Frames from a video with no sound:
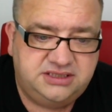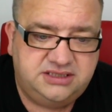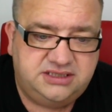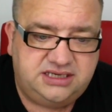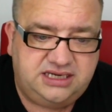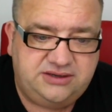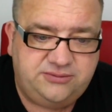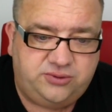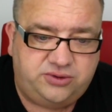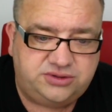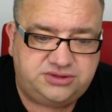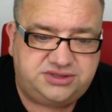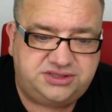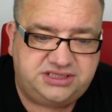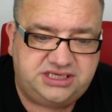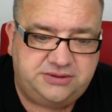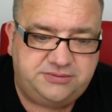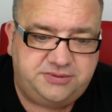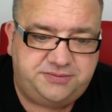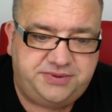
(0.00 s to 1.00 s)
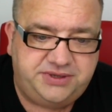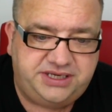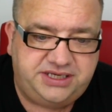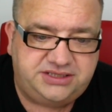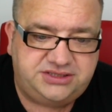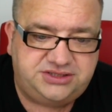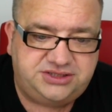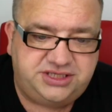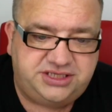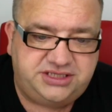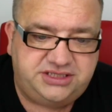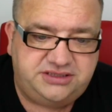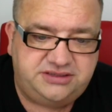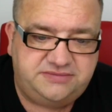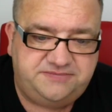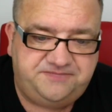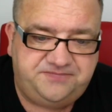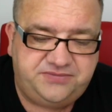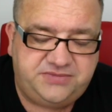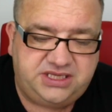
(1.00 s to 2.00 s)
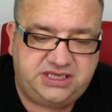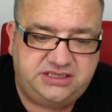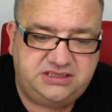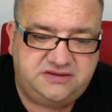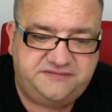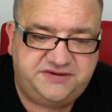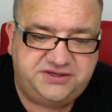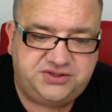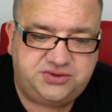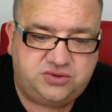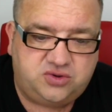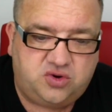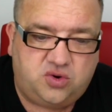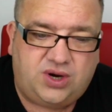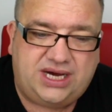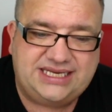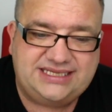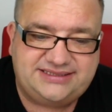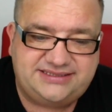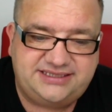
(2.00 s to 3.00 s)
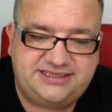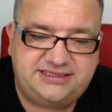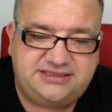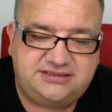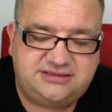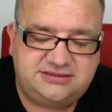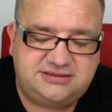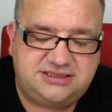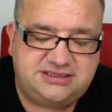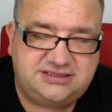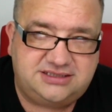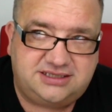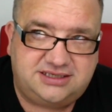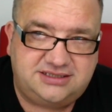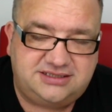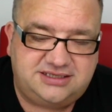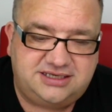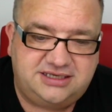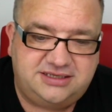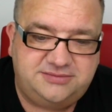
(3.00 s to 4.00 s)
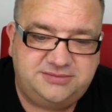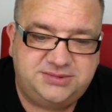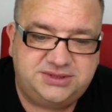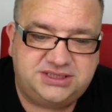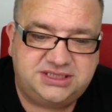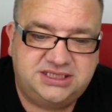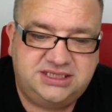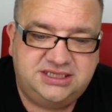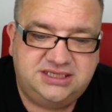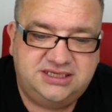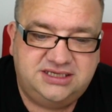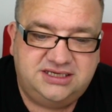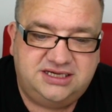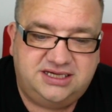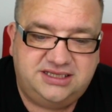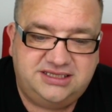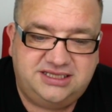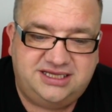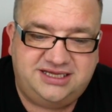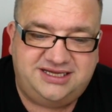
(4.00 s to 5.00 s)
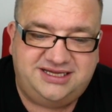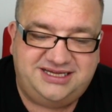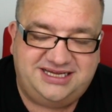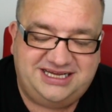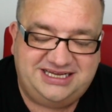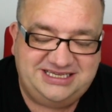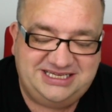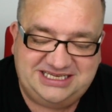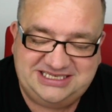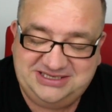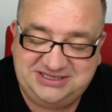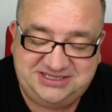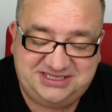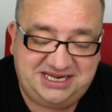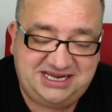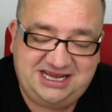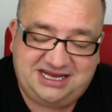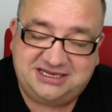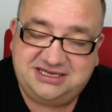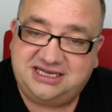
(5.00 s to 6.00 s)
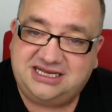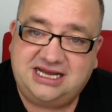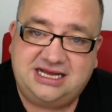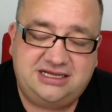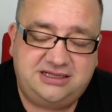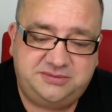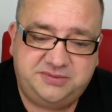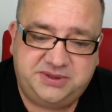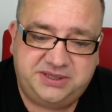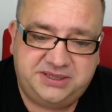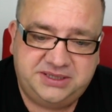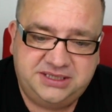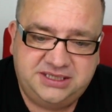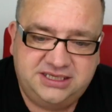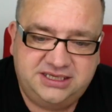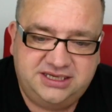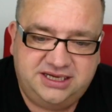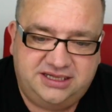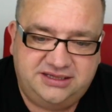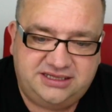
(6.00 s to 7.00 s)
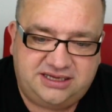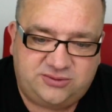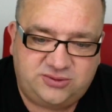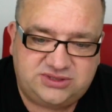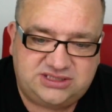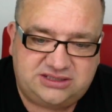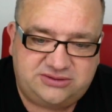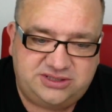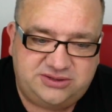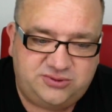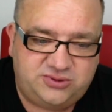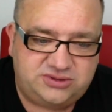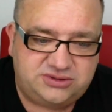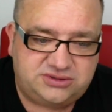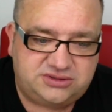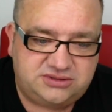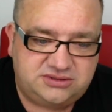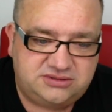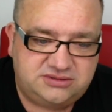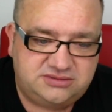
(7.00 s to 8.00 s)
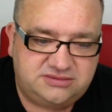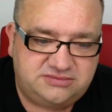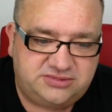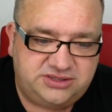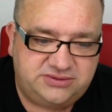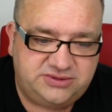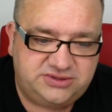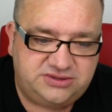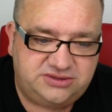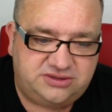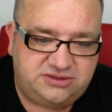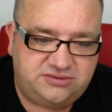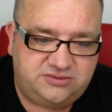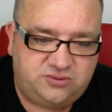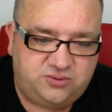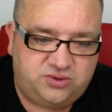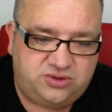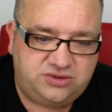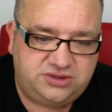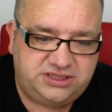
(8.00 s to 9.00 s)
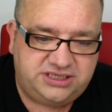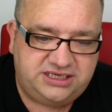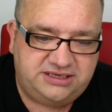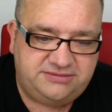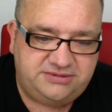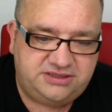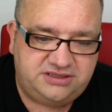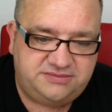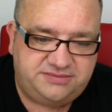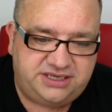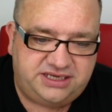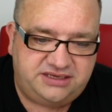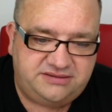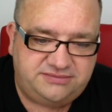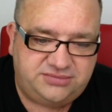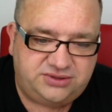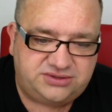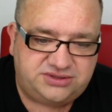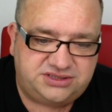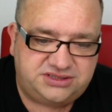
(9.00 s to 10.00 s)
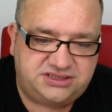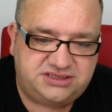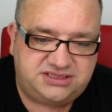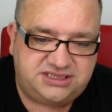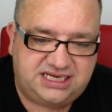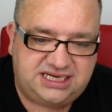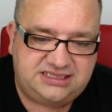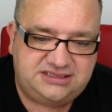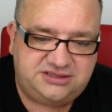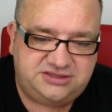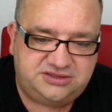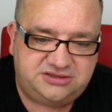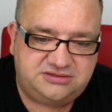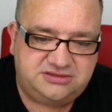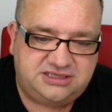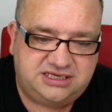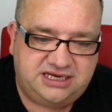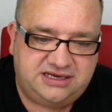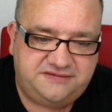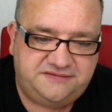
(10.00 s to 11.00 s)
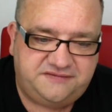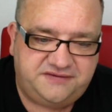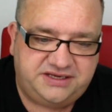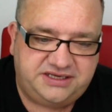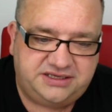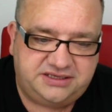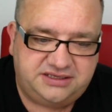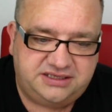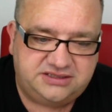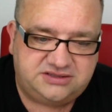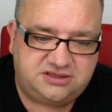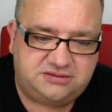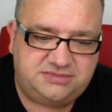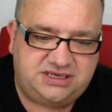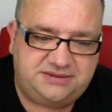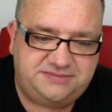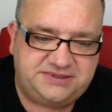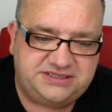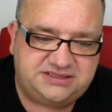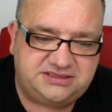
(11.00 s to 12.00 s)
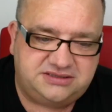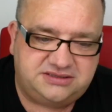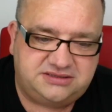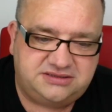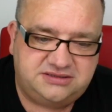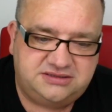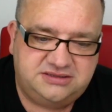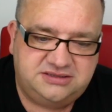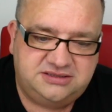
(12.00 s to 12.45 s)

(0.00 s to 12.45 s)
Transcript: I watched a game with PSG. Individual quality can decide games. And I just say, I can't help it. And that was how it was. But it was not one game that the Bayern bosses decided on, I think. It's not my business.